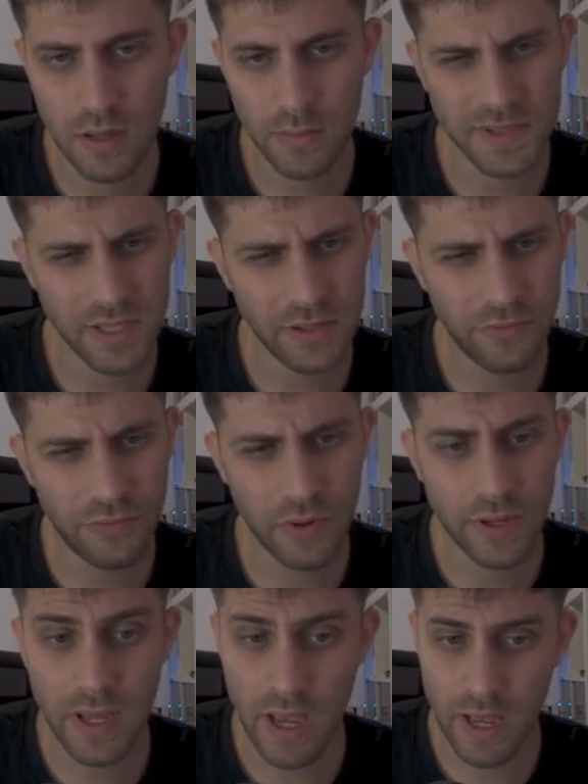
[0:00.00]
But if,
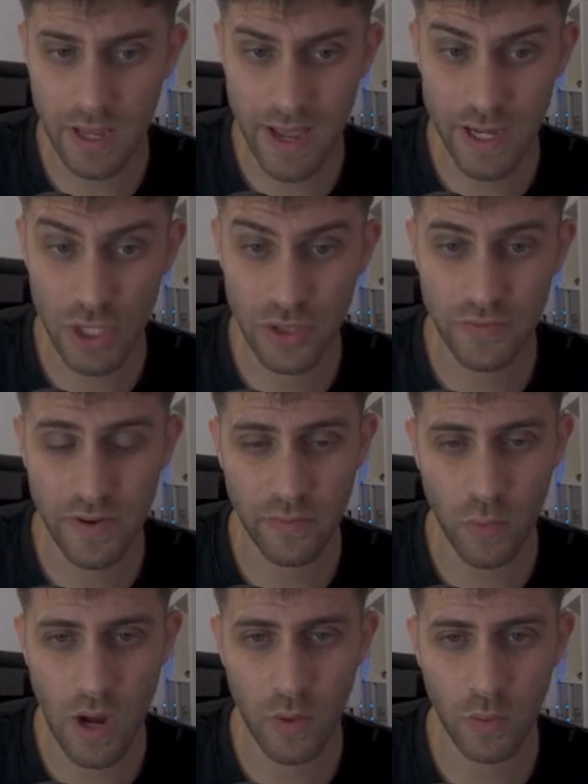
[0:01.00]
yeah, h5,
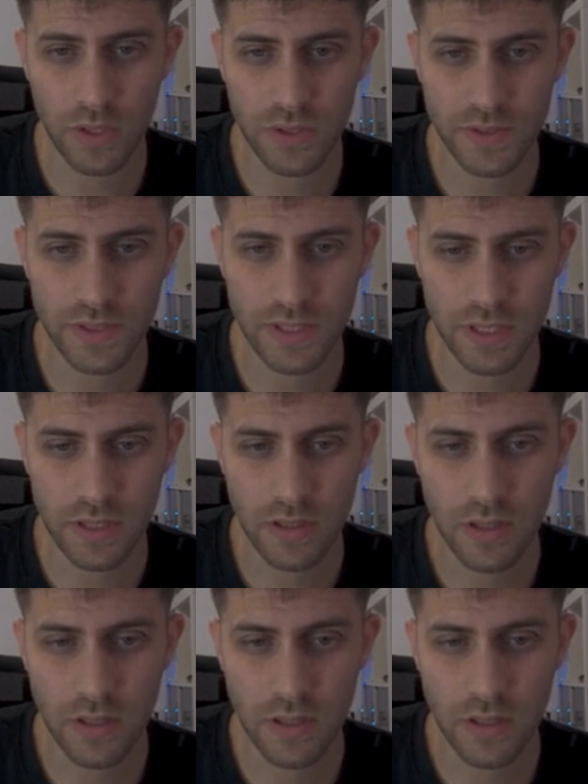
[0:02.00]
wow, interesting.